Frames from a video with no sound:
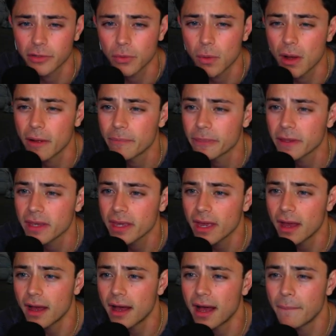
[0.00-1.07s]
you want.
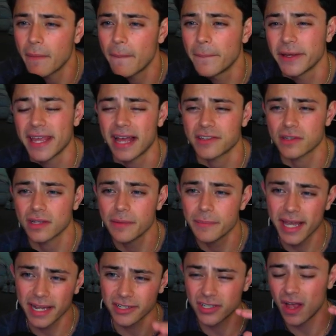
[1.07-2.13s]
Um, but yeah, so let me
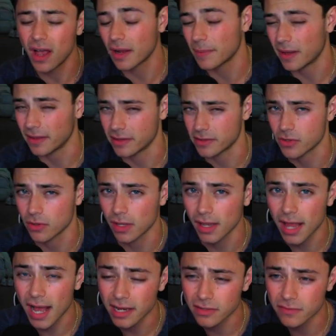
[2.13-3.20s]
kind of talk about this. So in the
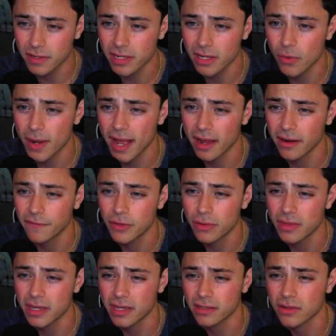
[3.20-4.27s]
last video, we had a few
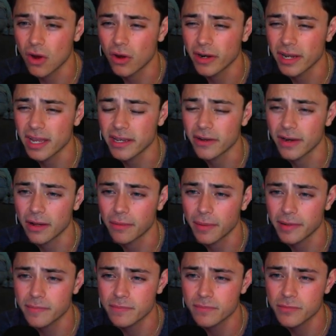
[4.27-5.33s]
things already in here. Now
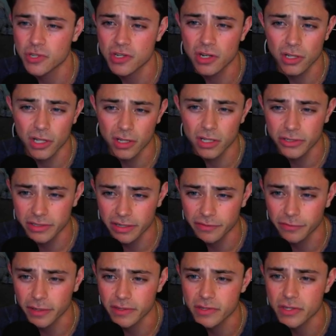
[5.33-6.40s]
I'm just going to look a little
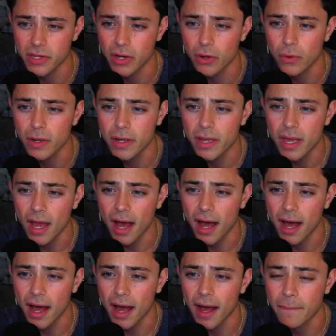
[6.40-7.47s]
different. So
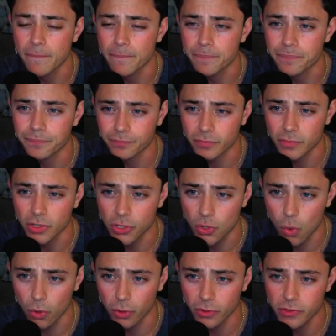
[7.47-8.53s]
um,
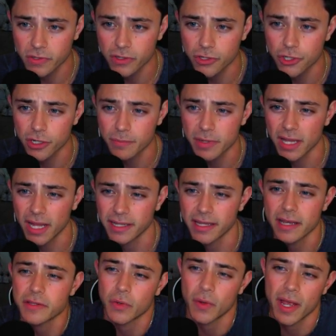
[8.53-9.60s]
yours should be like
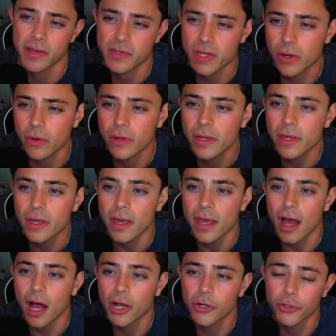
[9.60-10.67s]
this, okay? So
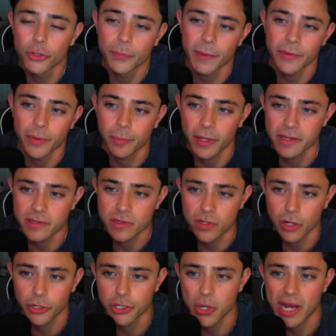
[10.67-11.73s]
ungroup and replace and
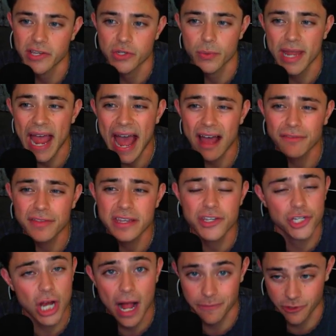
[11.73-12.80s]
start a U I. So we have the
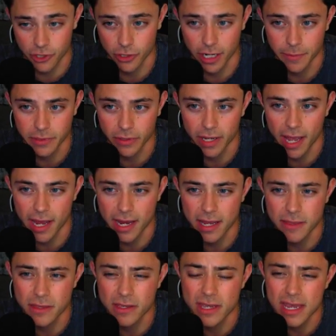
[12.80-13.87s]
shop script, okay?
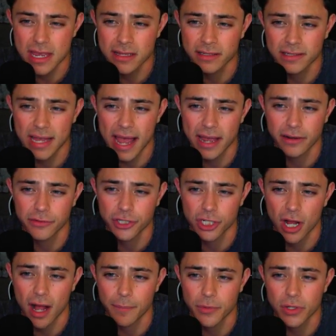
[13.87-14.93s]
In the inside of
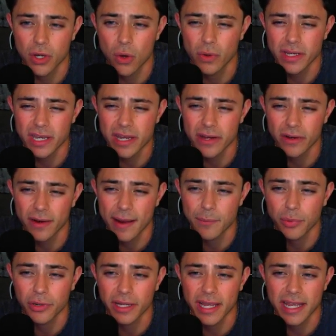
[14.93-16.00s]
shop, you go in here and
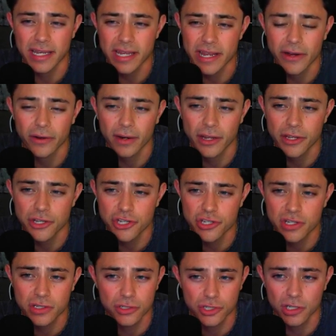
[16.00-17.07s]
put it in here. Now you can just
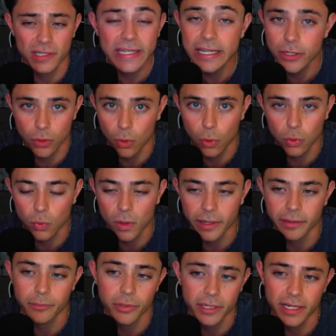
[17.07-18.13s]
delete your old one
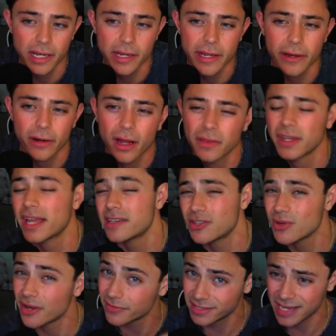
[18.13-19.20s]
and put it in here. Unless
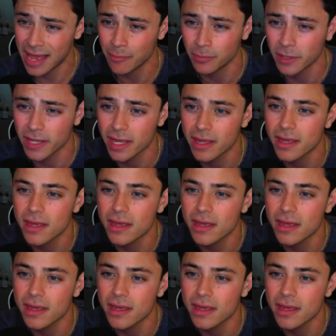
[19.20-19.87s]
you have a template,